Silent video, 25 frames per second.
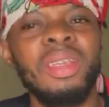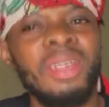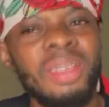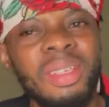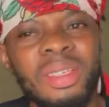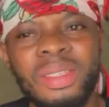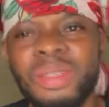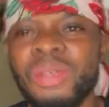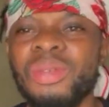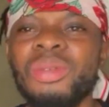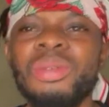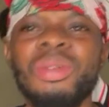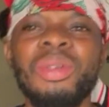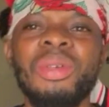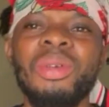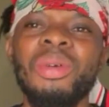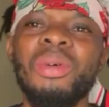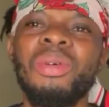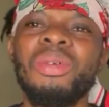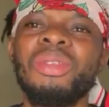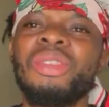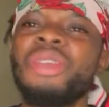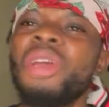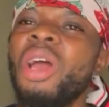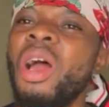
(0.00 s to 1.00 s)
It
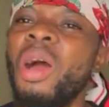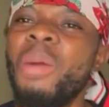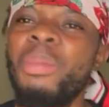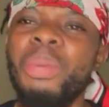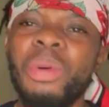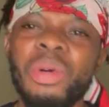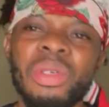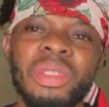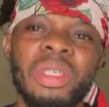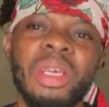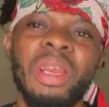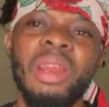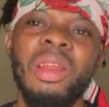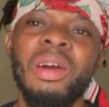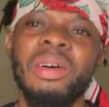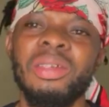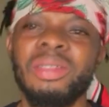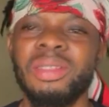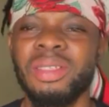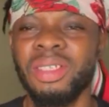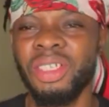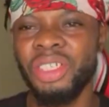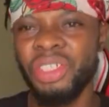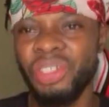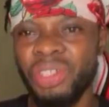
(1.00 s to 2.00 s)
will, it will help us a
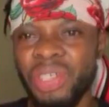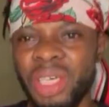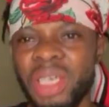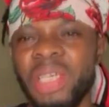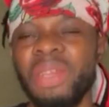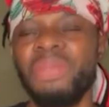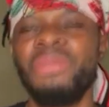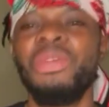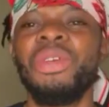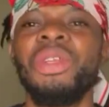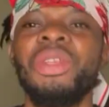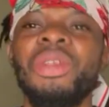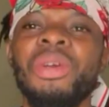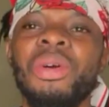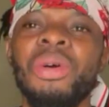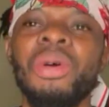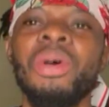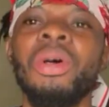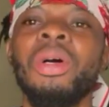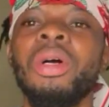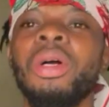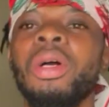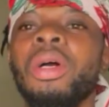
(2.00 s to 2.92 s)
lot. Share the video.